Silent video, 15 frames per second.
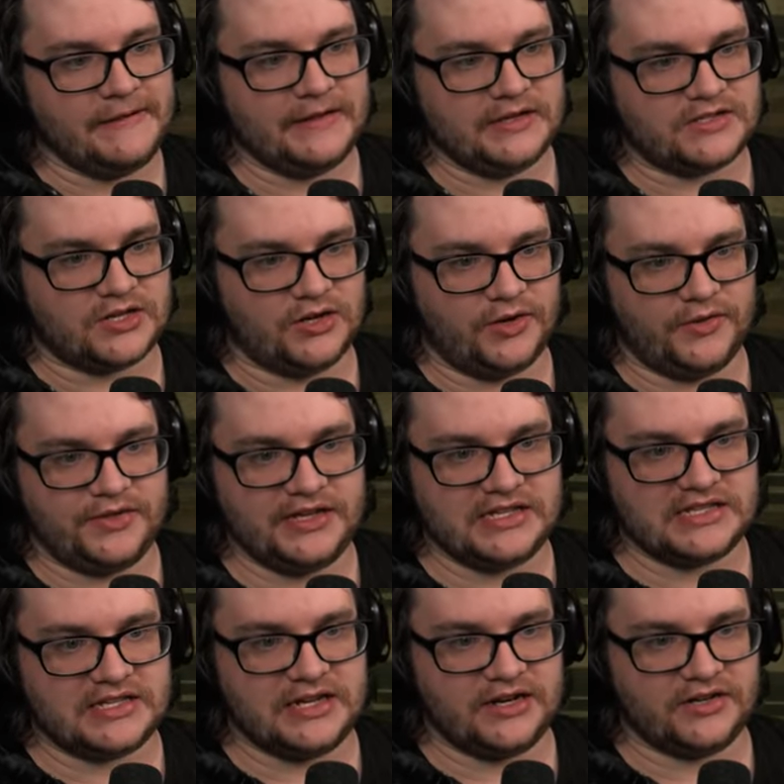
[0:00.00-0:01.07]
So these
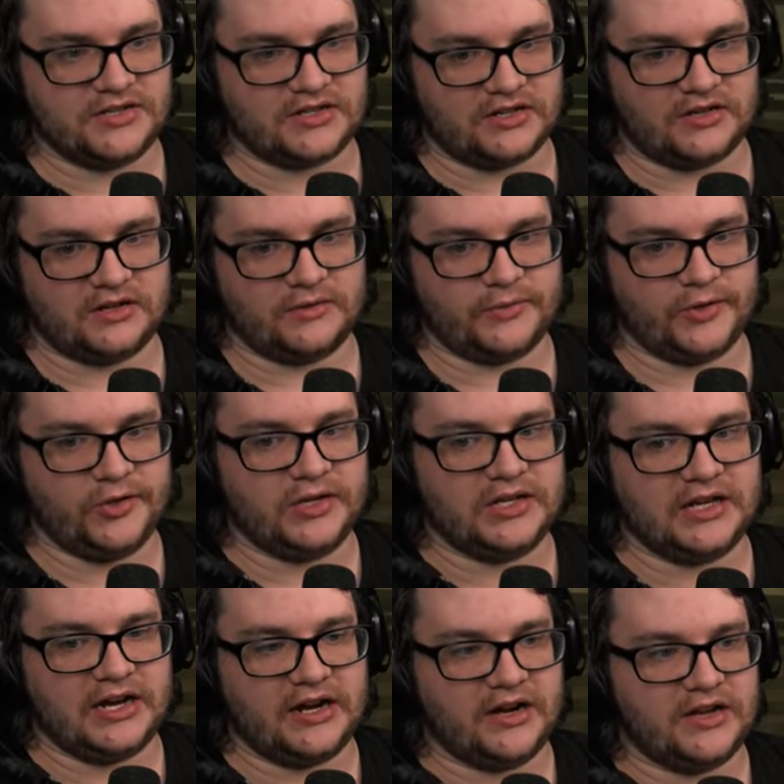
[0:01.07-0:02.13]
stairs are a really
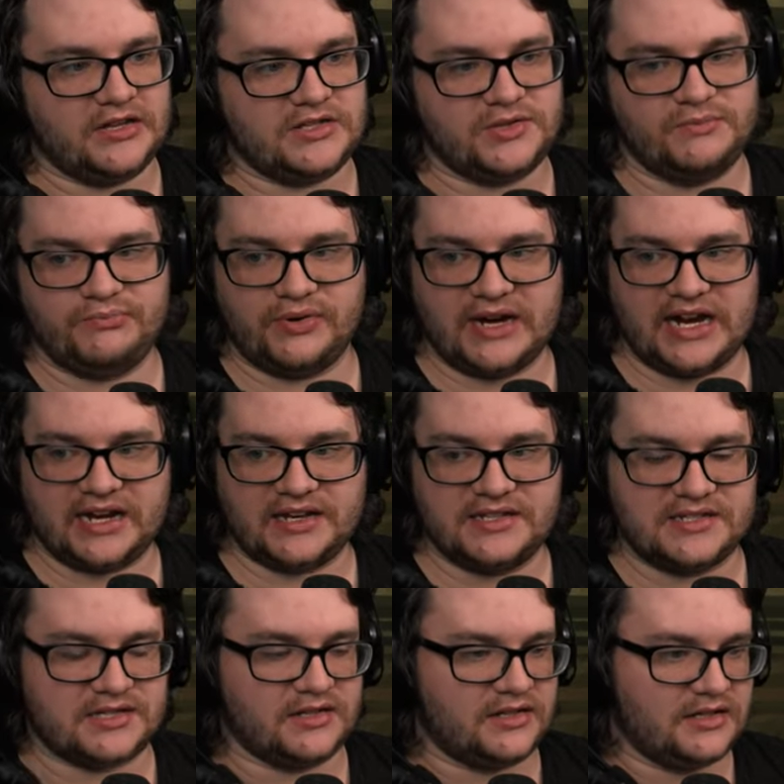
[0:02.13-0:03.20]
good area to
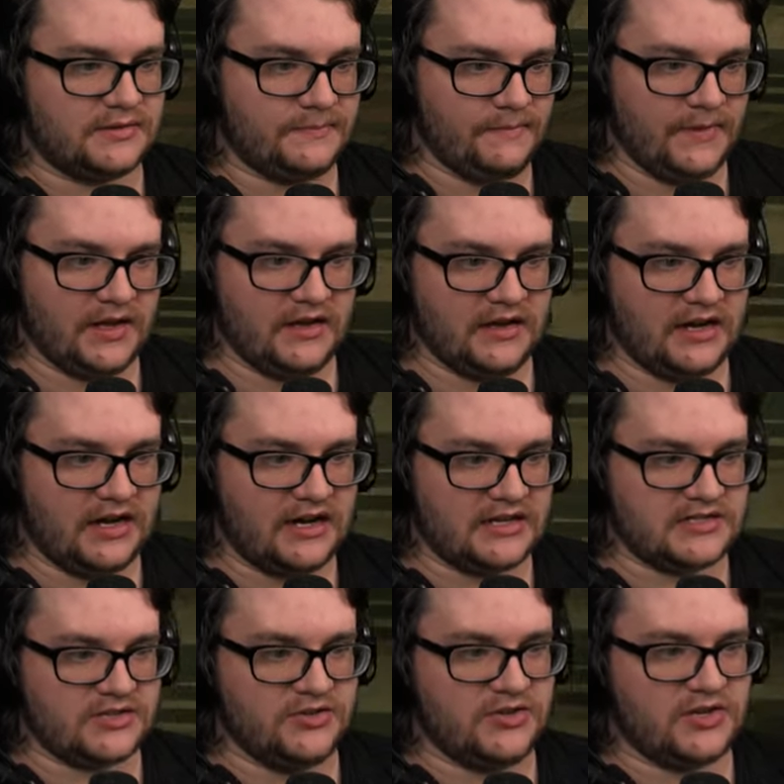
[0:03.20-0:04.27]
practice on. Uh,
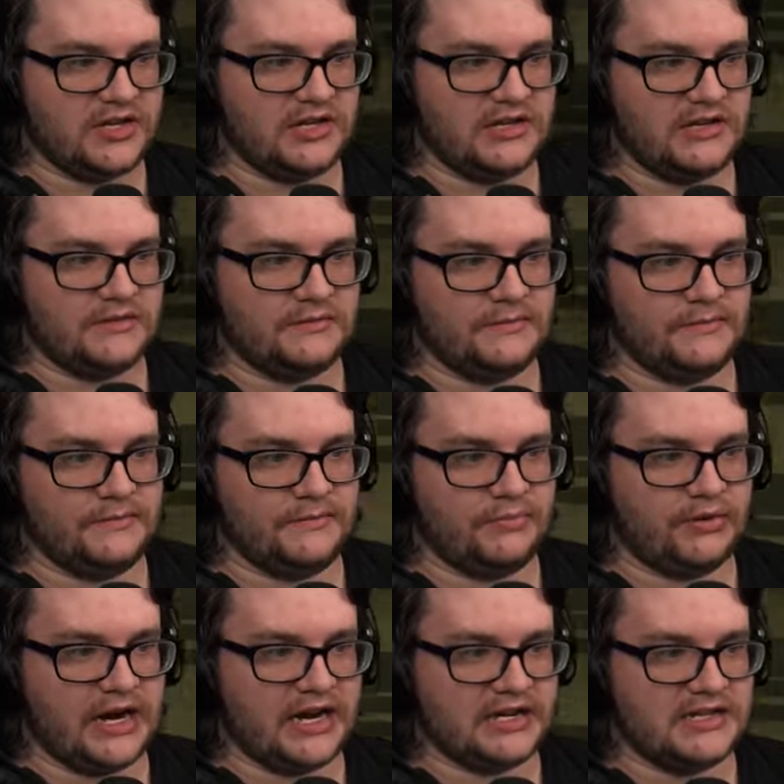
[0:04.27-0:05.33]
so you can
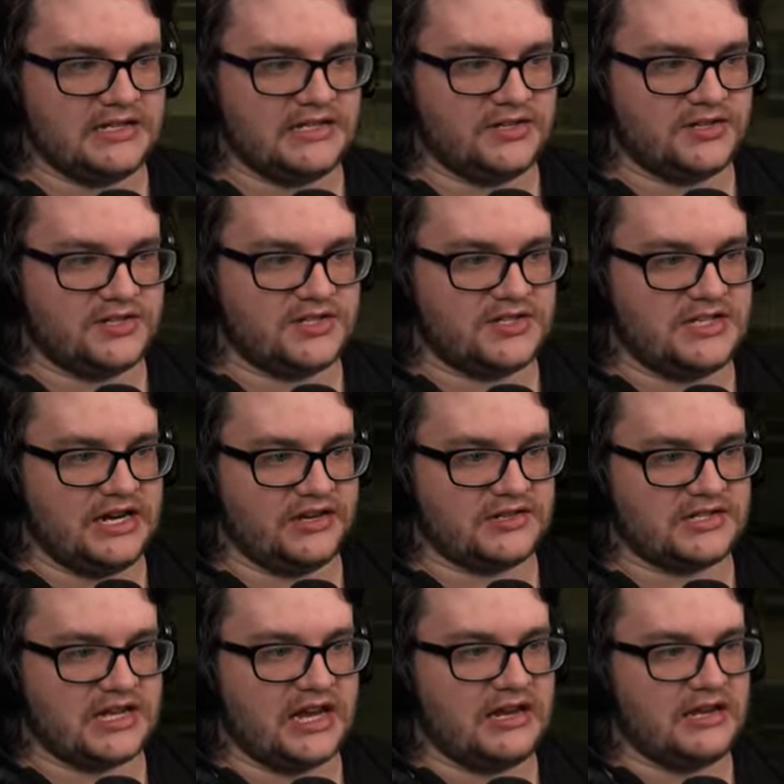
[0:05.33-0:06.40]
practice your stair
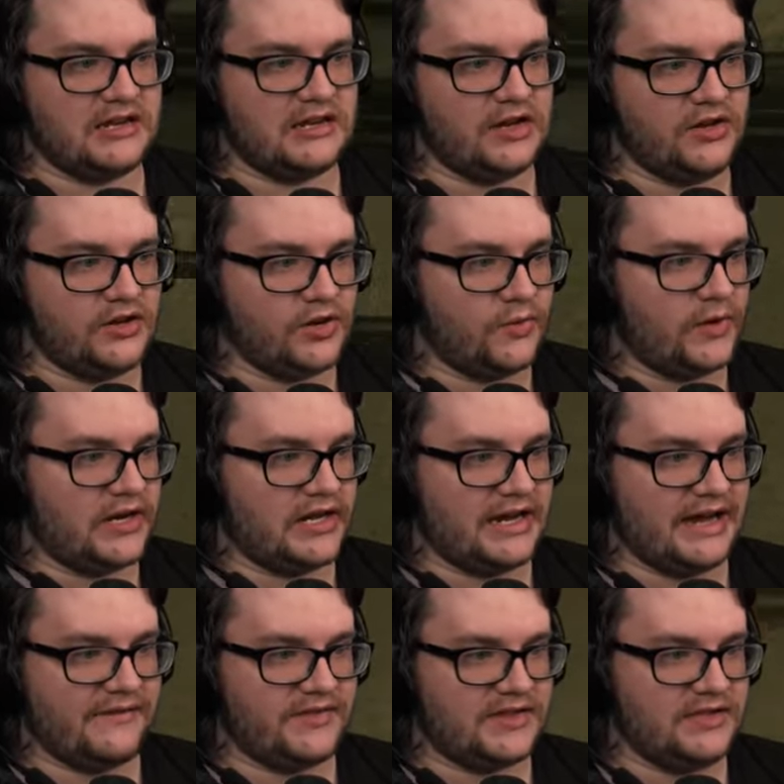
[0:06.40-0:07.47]
skating. Now you don't want to
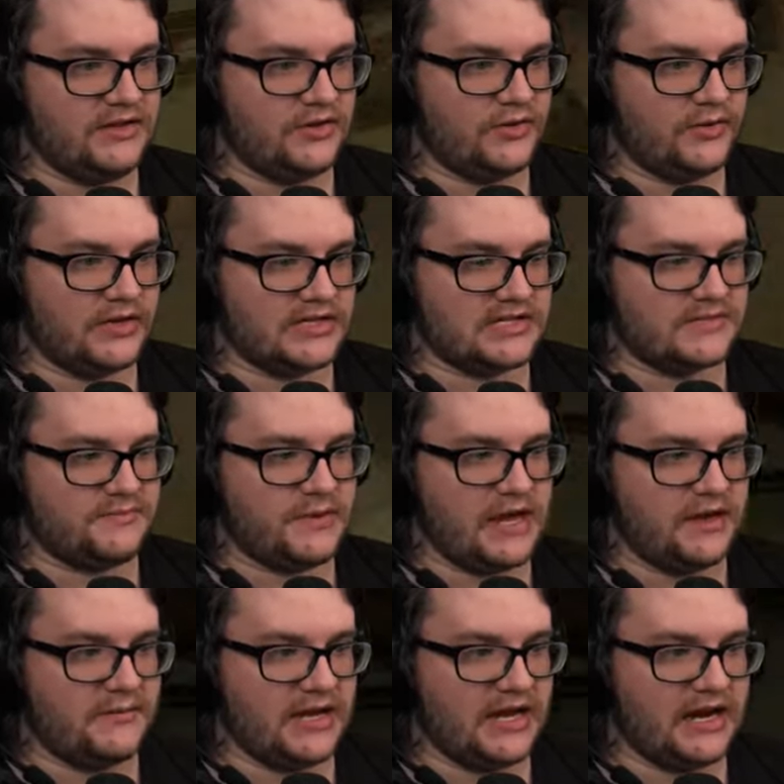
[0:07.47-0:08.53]
have, you don't want to
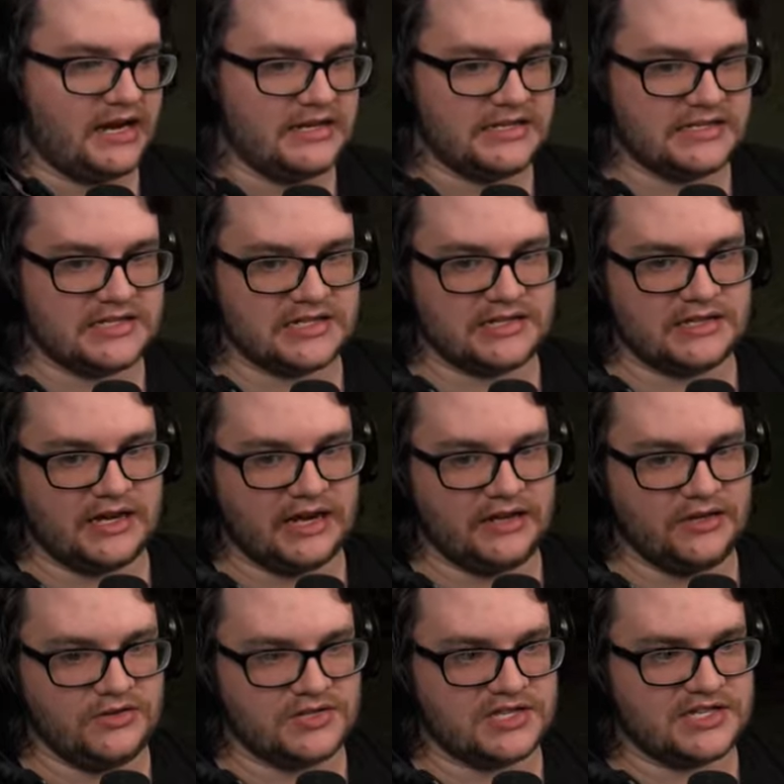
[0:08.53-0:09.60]
spam it. I did I
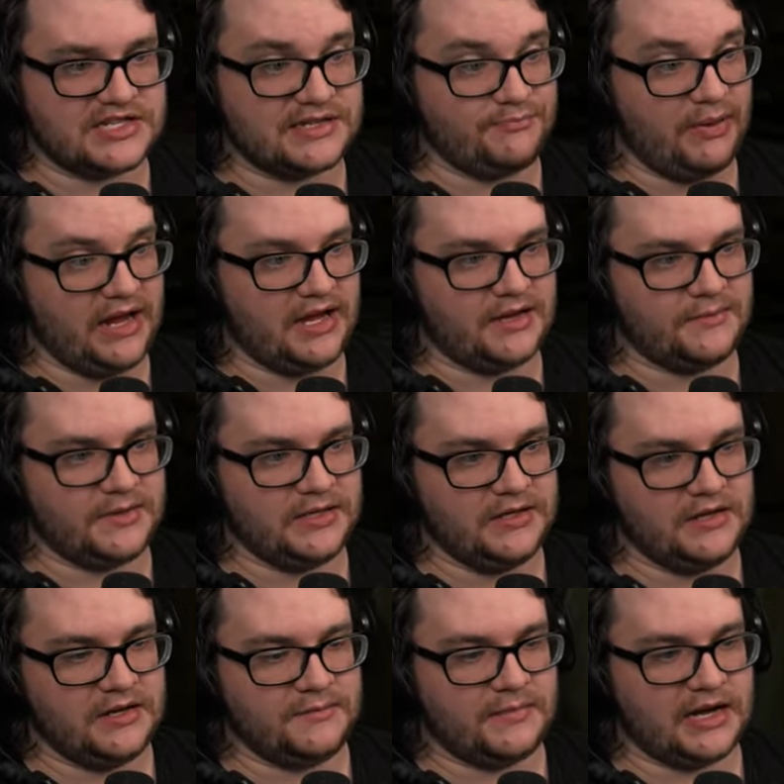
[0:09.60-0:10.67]
used to spam
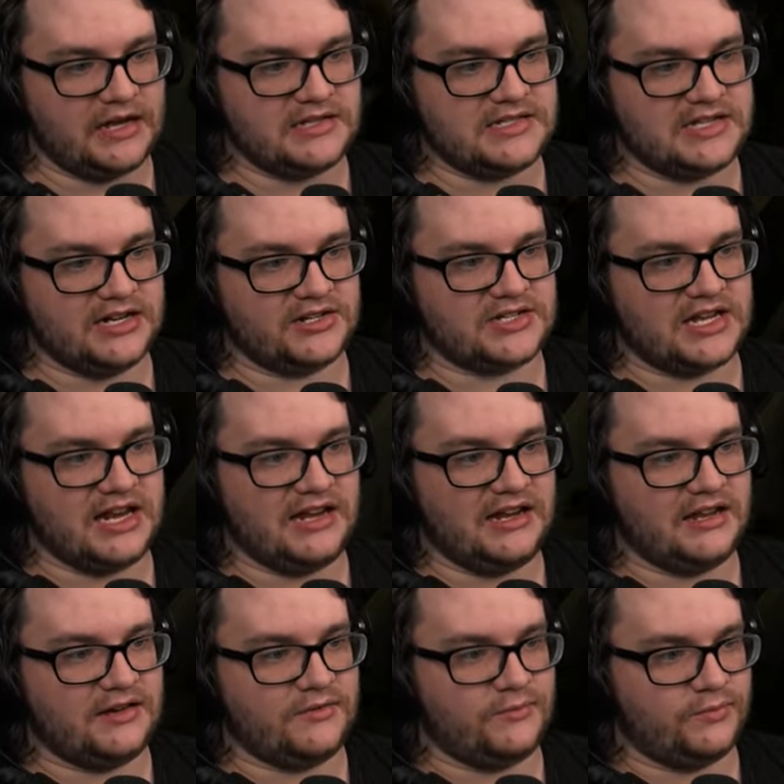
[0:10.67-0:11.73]
my stair
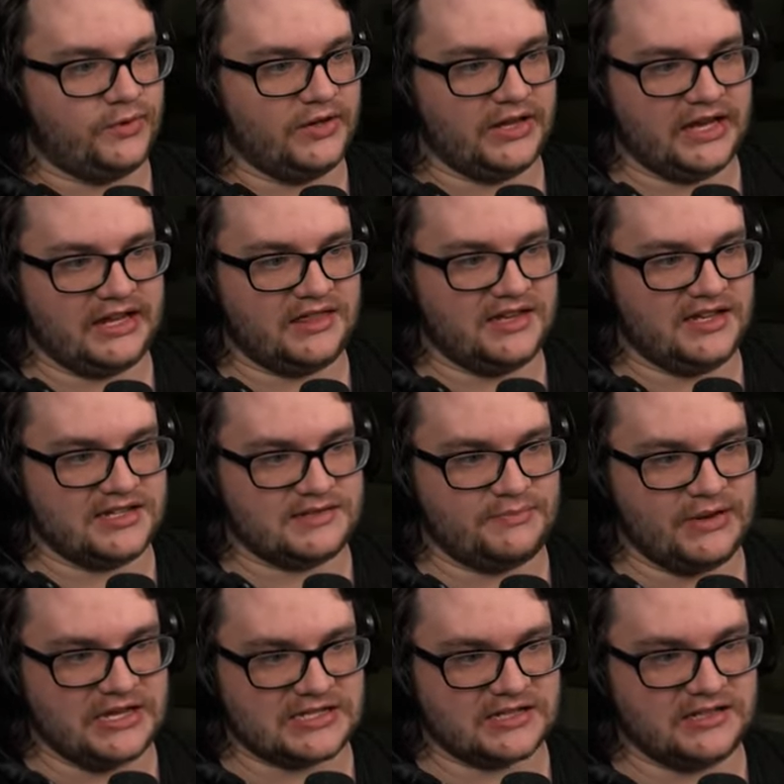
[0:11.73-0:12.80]
skating and went like this
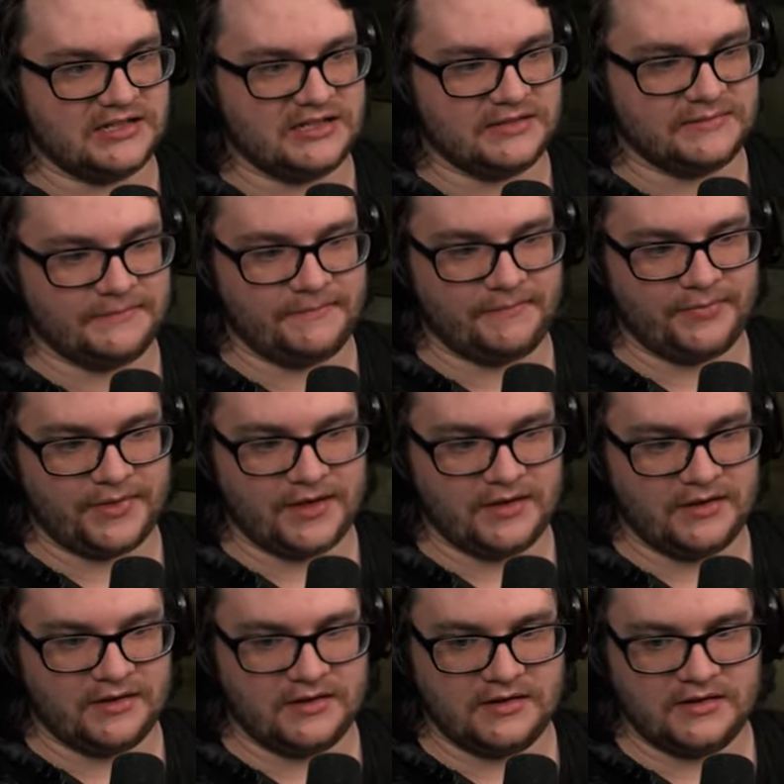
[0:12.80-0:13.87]
basically.
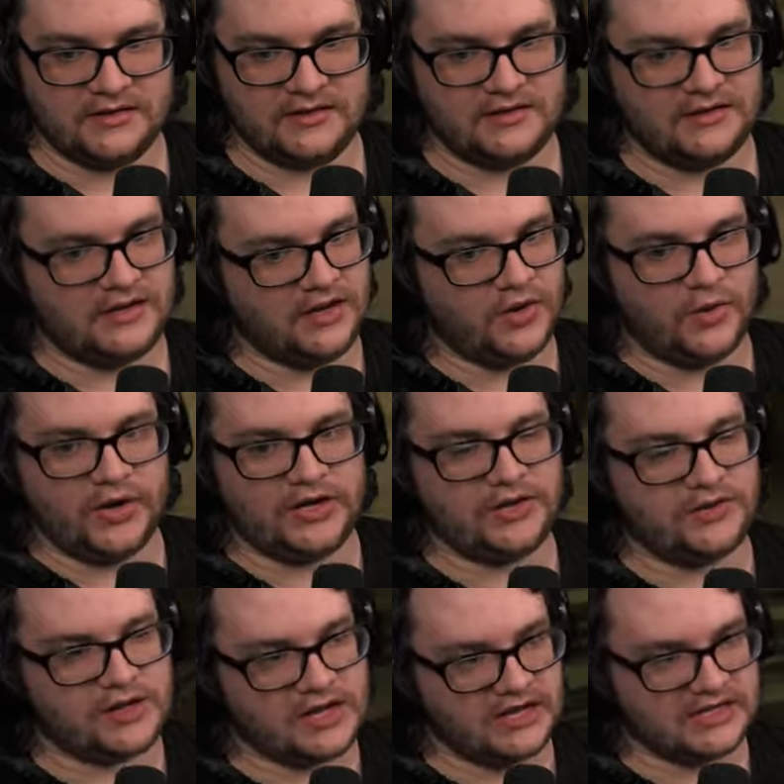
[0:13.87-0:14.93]
You don't want to
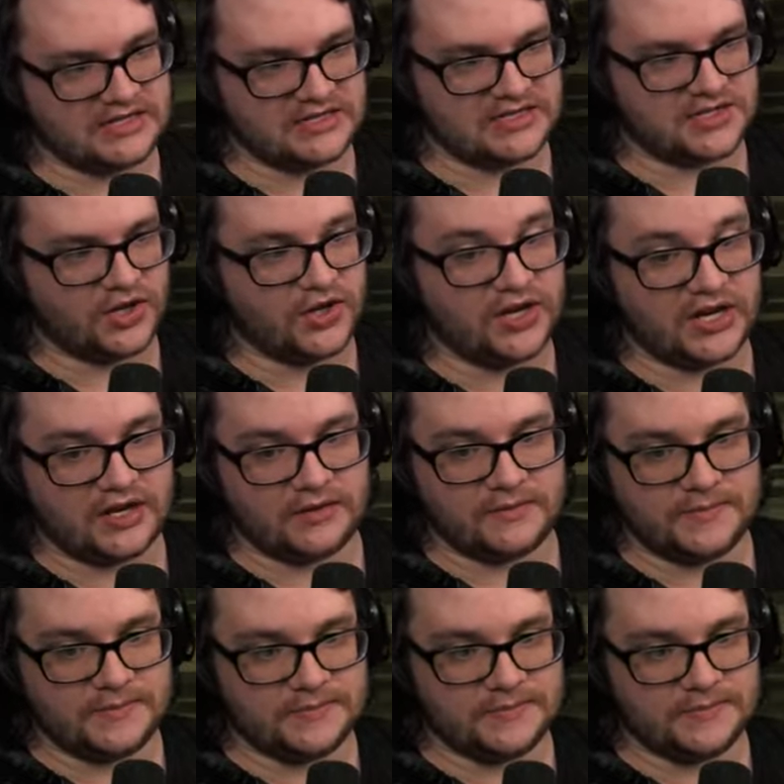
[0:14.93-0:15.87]
do that. It's gonna slow you down.